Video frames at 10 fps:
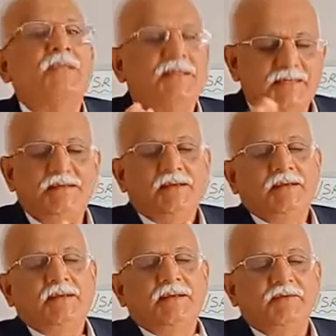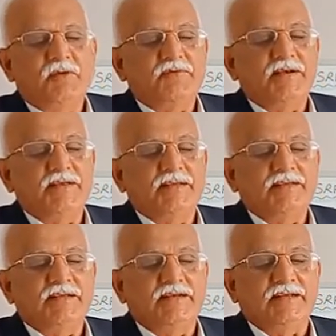See, 15 degrees
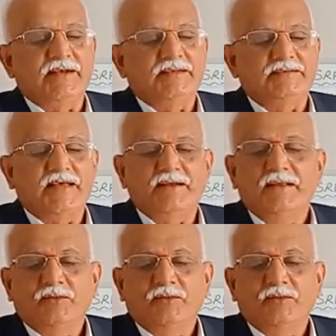centigrade is there.